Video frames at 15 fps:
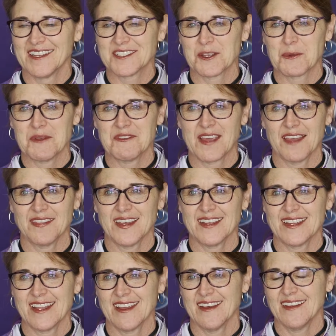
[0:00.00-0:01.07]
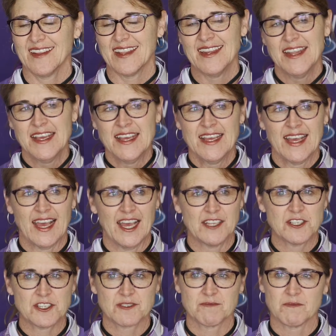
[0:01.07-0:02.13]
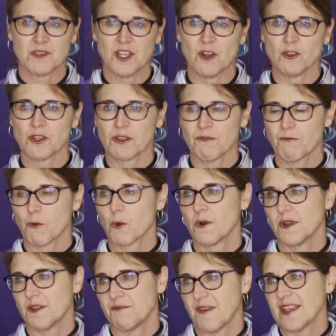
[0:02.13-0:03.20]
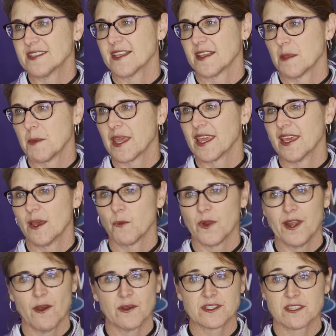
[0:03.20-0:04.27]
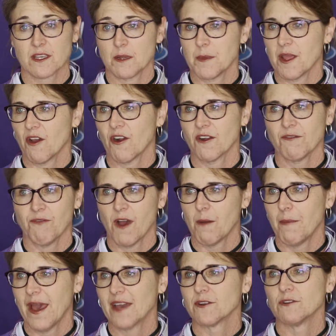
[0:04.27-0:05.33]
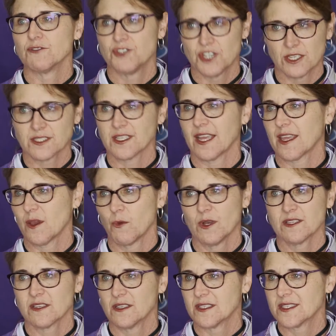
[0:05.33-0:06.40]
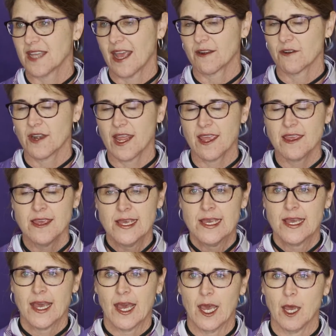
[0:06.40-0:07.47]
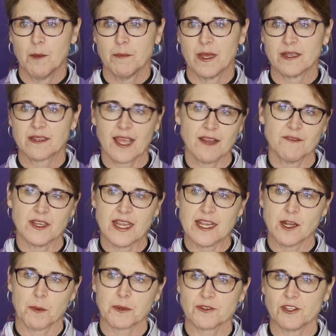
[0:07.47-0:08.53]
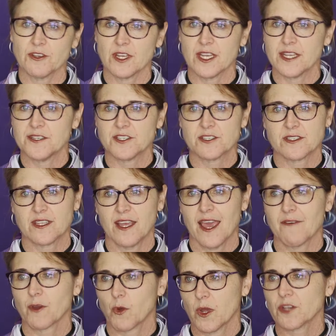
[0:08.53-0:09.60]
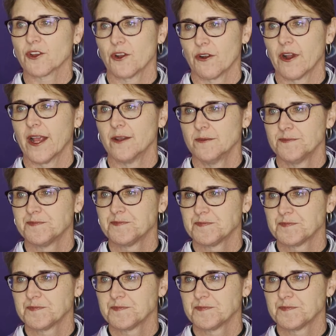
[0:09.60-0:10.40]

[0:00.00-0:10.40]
So we've got that down and just, you know, looking forward to facing them again. We know it's going to be a hard-fought battle, just like it was on Saturday. But kind of a neat opportunity just to have a quick turnaround.